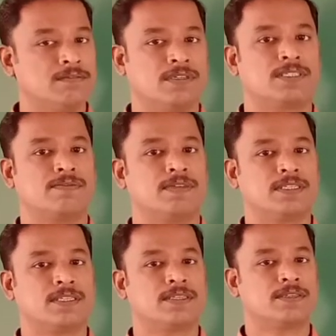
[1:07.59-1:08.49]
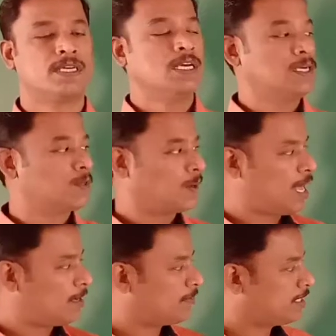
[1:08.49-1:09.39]
Wordsworth
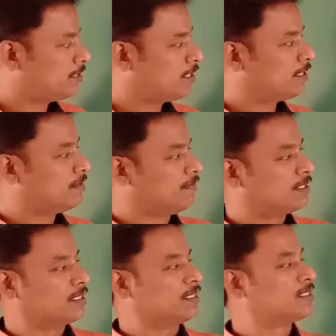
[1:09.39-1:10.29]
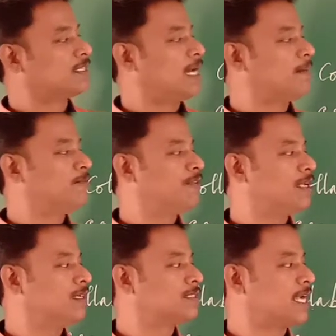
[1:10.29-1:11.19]
collaborated with
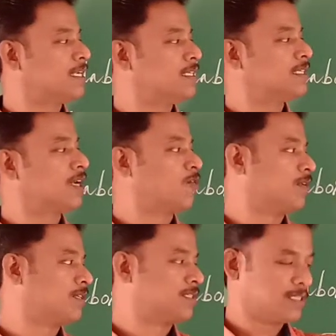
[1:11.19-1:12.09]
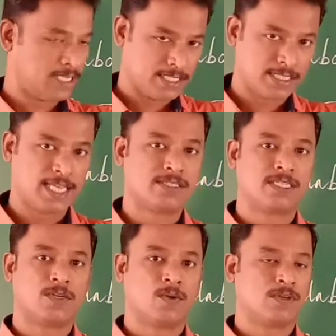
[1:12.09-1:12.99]
Samuel Taylor Coleridge, that is
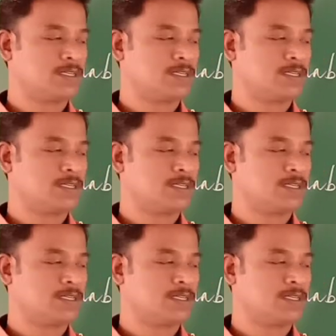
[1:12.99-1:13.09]
S.T.